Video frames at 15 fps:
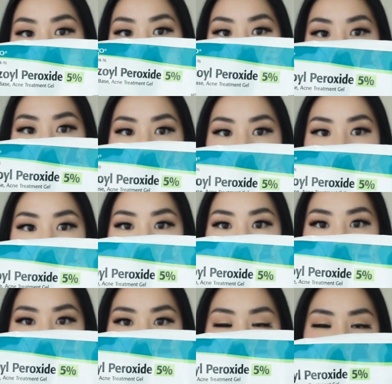And
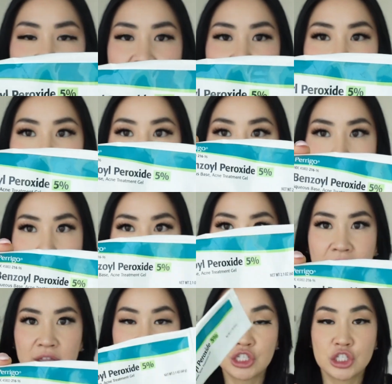I'm not saying go
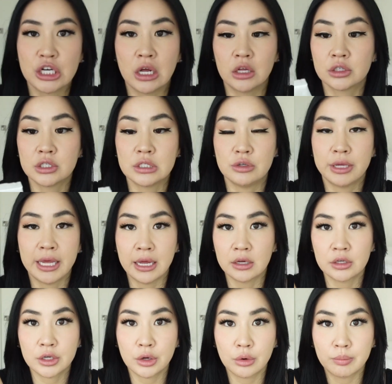buy this gel because you
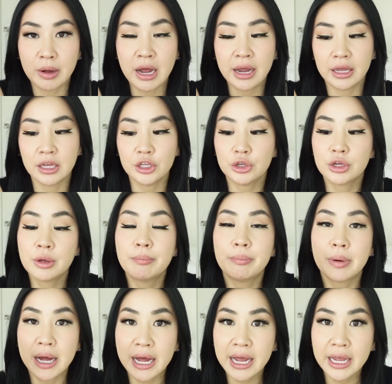can't go buy it. You can
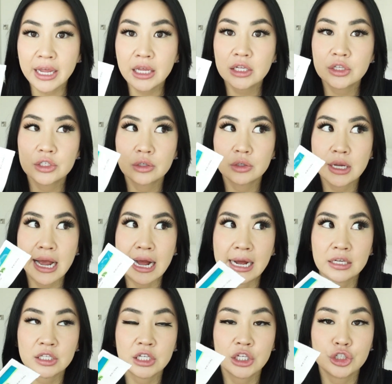buy
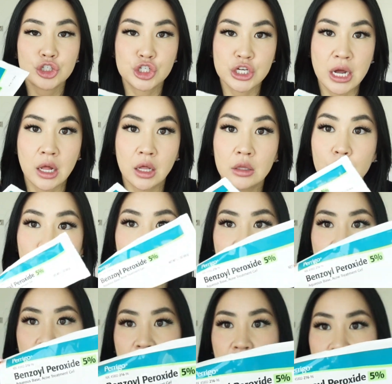acne gel with